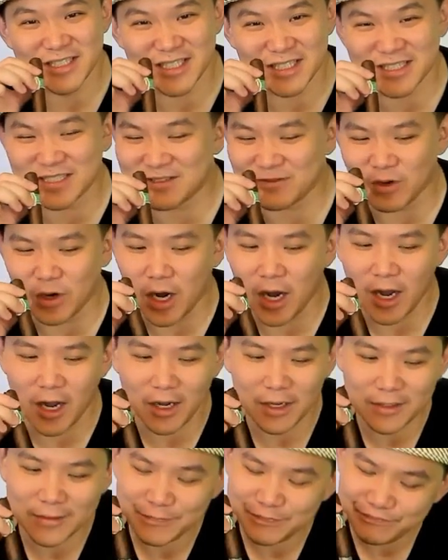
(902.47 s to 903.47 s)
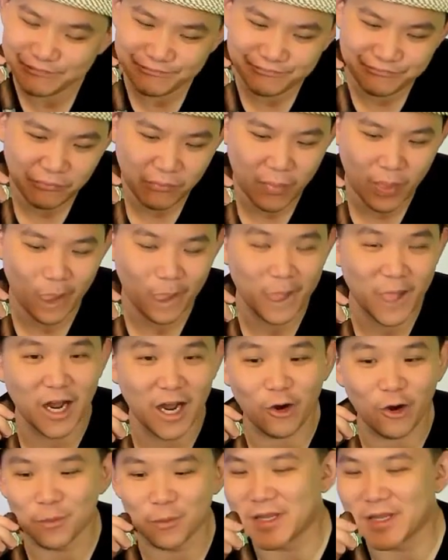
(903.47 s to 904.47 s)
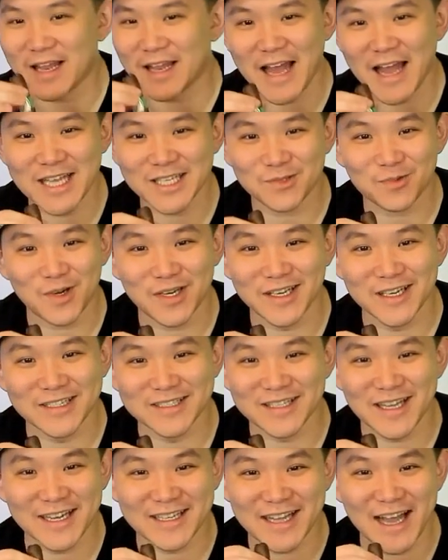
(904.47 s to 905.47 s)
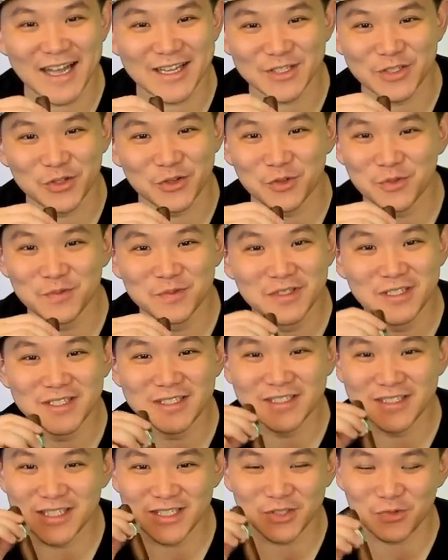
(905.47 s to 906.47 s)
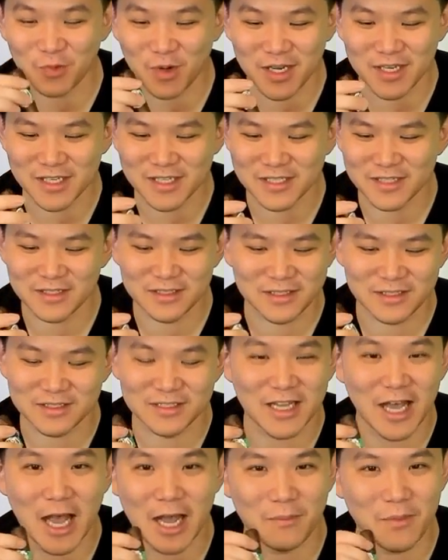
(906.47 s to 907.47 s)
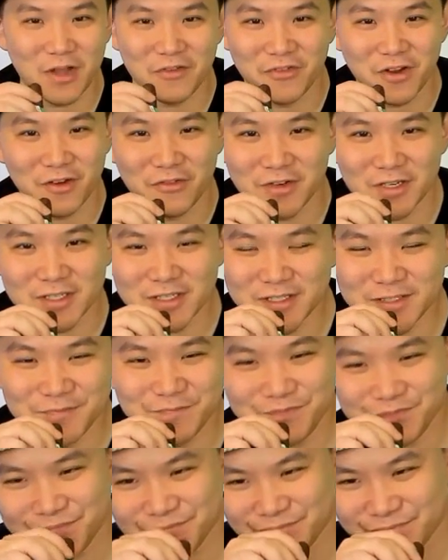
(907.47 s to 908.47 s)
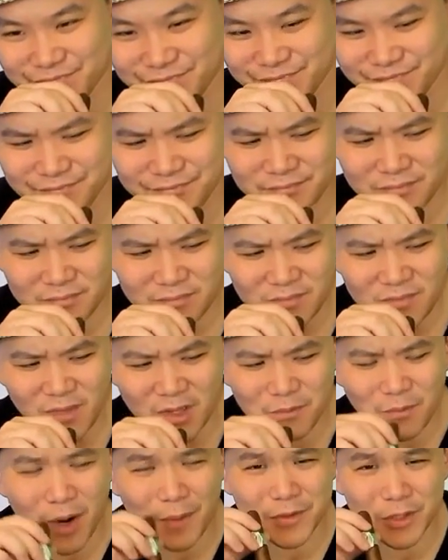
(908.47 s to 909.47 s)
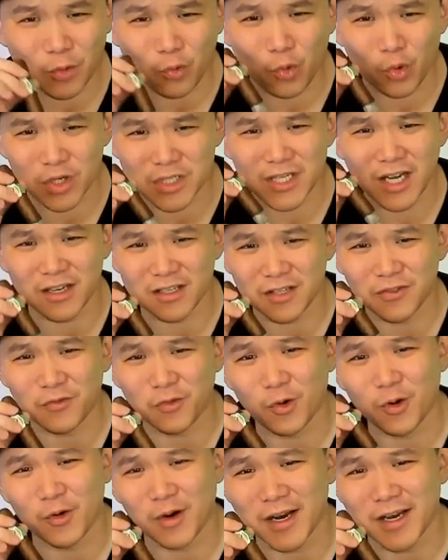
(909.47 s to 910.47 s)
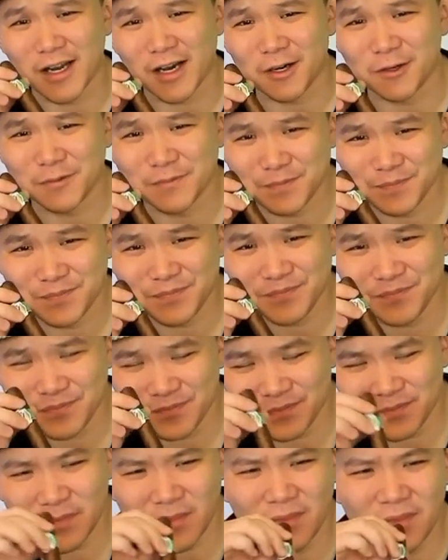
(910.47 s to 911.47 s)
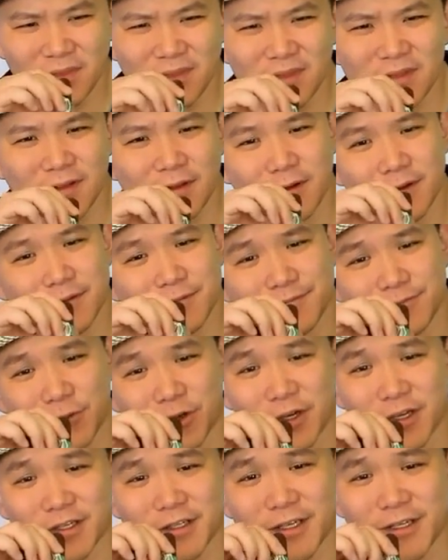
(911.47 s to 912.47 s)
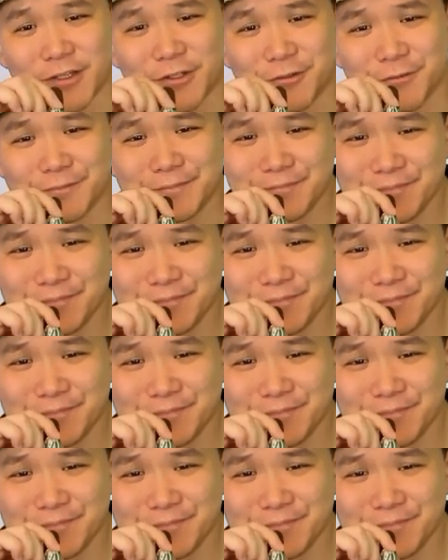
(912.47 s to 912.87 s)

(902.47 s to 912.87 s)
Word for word: Just, ah. Oh, I hope that last one isn't like that too. this one is not my favorite. Probably the worst out of the four right now. We'll continue.